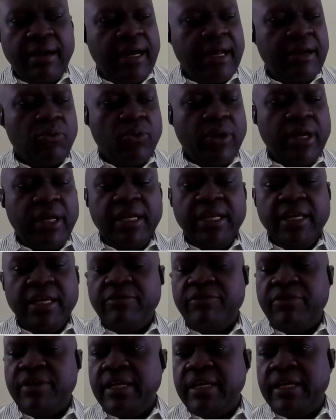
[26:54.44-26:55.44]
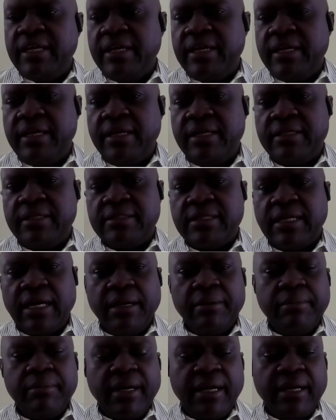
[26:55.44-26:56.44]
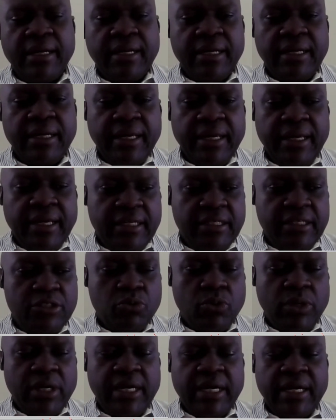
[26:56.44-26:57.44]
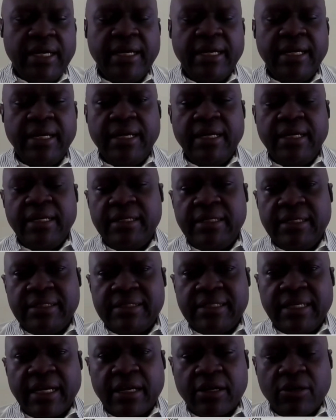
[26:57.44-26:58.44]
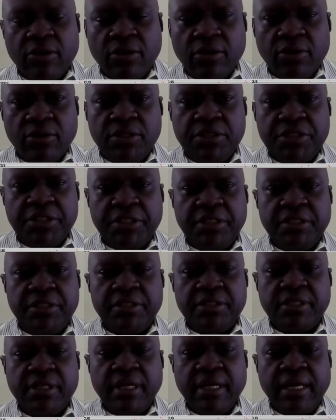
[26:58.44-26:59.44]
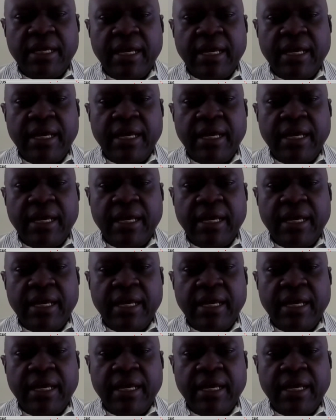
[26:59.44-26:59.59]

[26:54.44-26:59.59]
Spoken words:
And we live in a time and an age where the technologies